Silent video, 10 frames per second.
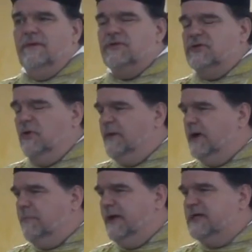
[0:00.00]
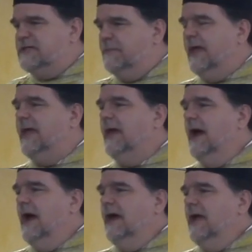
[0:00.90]
There's no better place to
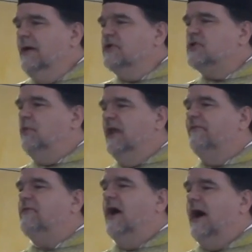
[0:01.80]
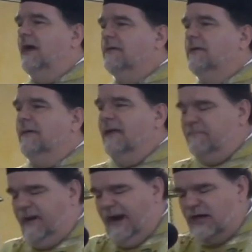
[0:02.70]
be. It was the will of God
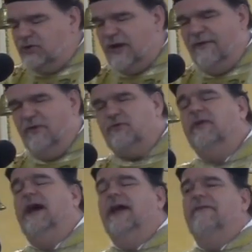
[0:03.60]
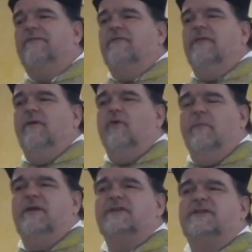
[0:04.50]
that man travel through life with a
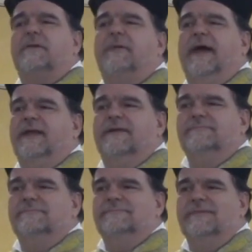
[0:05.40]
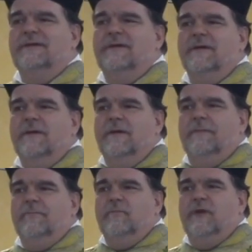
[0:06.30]
woman as a companion.
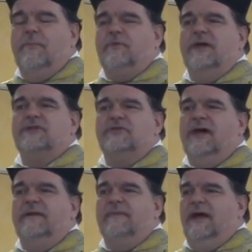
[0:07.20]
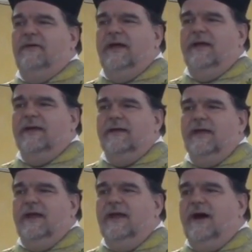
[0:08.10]
We priests do not marry
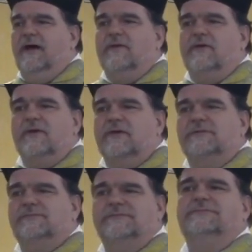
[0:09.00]
any other girl.